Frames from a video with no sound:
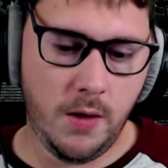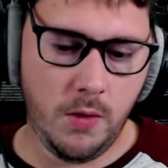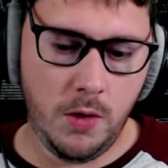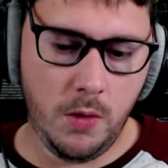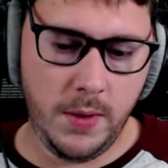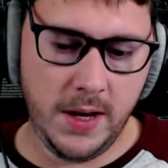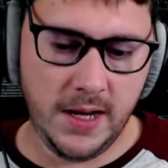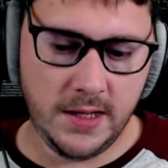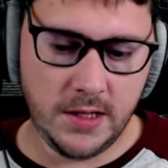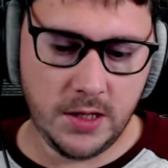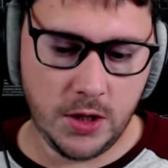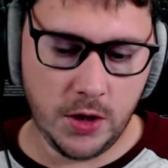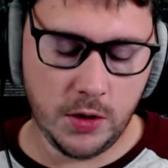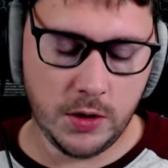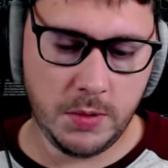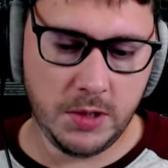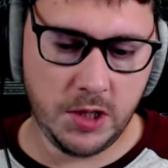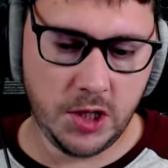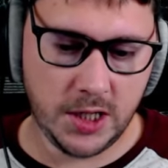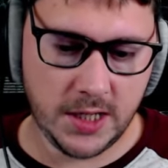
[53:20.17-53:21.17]
all we need to do is
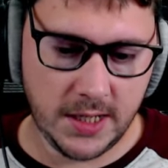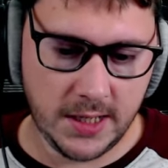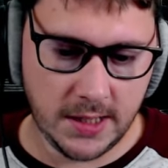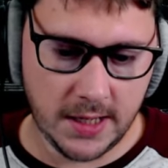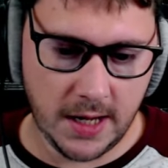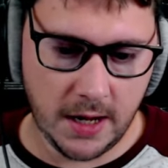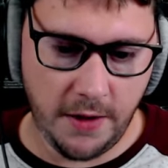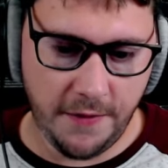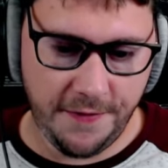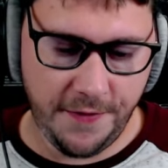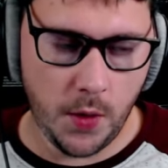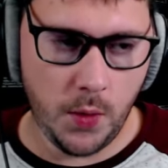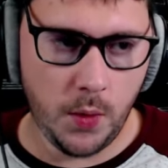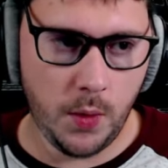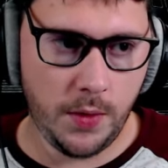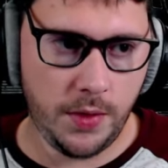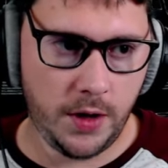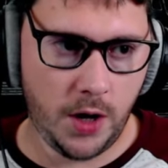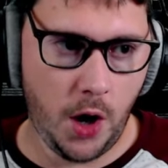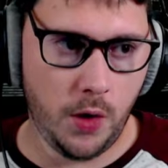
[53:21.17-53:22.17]
we just need to take a photo
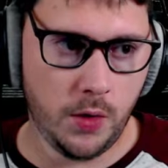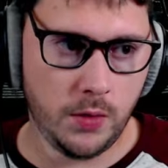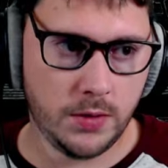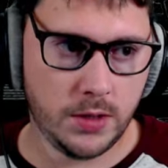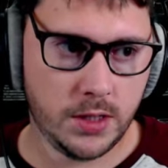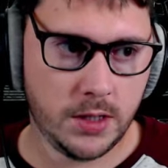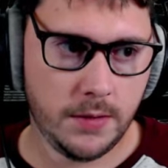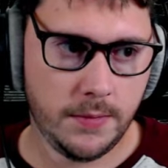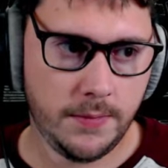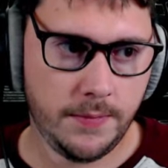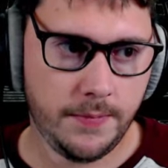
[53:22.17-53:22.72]
of the ghost.